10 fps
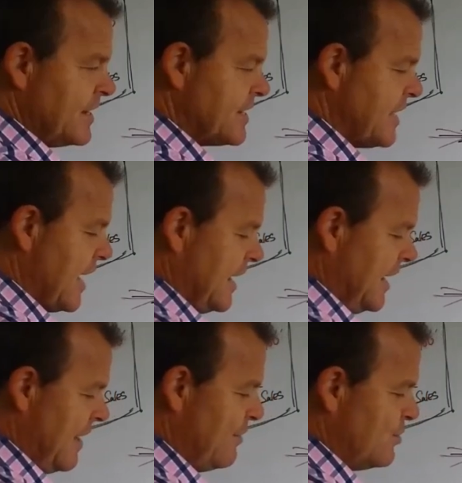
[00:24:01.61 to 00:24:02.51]

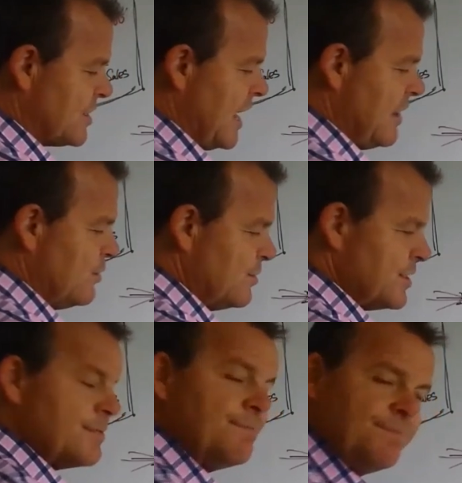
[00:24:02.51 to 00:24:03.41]
second level
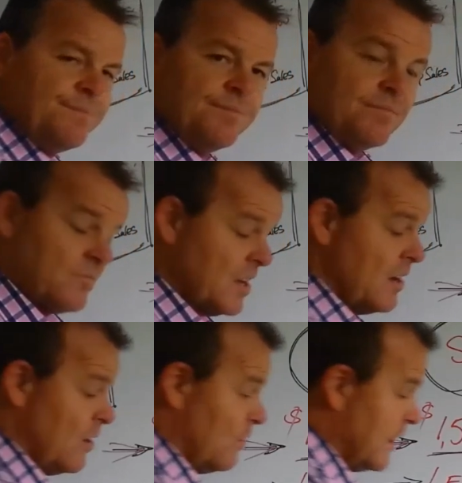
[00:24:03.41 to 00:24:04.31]
sales.
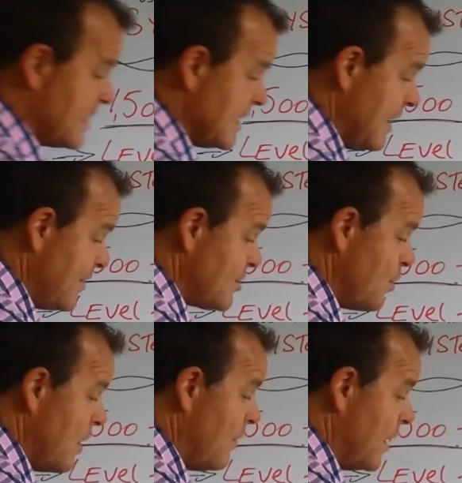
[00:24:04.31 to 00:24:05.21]
Well, that's another
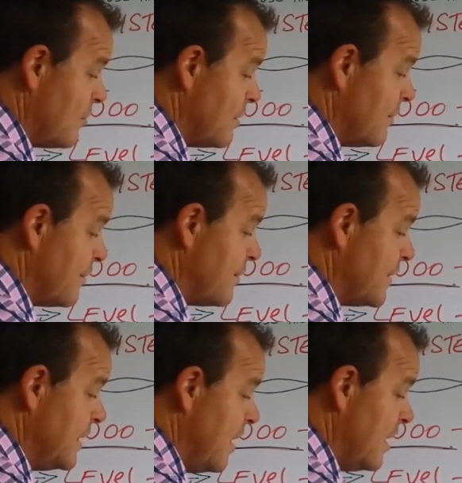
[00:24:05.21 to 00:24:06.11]

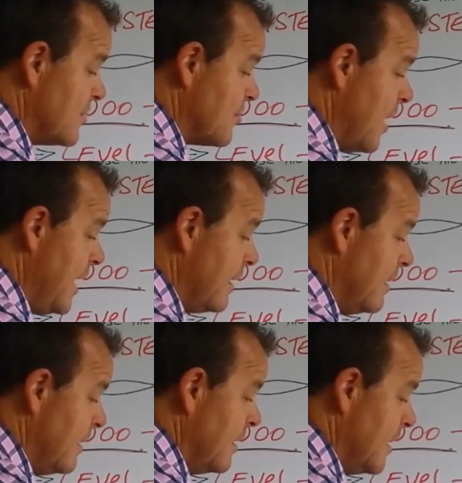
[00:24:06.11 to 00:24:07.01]
$1,250, right?
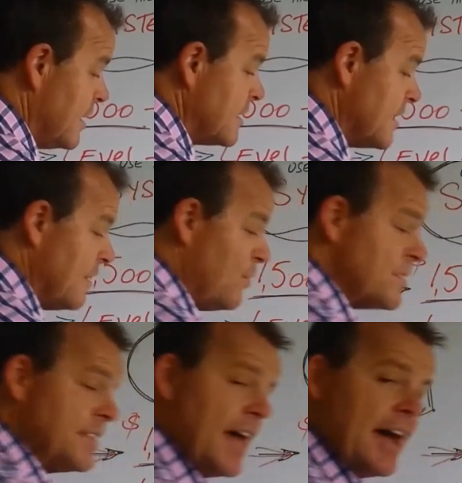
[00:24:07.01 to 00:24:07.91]
So
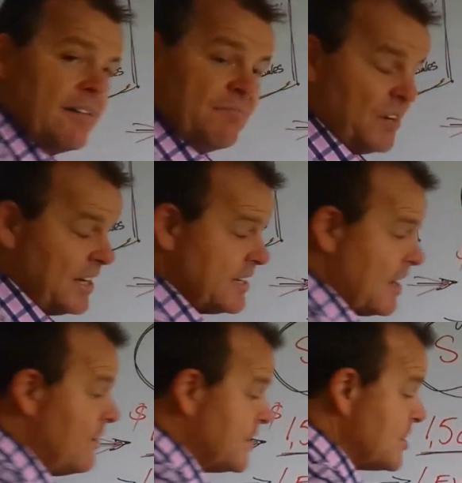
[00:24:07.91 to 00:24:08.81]
what's that? Well,
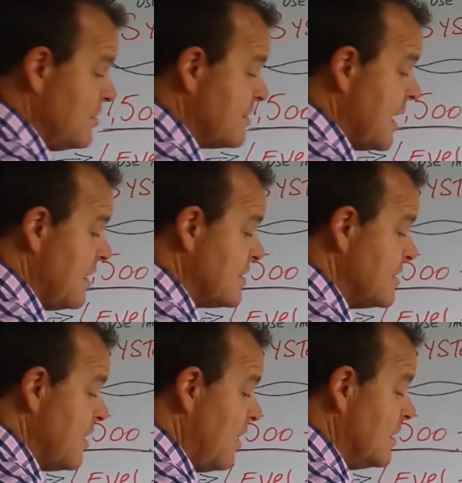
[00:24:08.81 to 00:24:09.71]
it's over
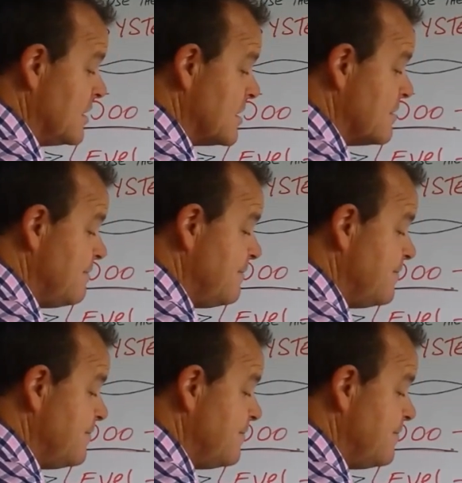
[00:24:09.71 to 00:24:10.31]
$2,000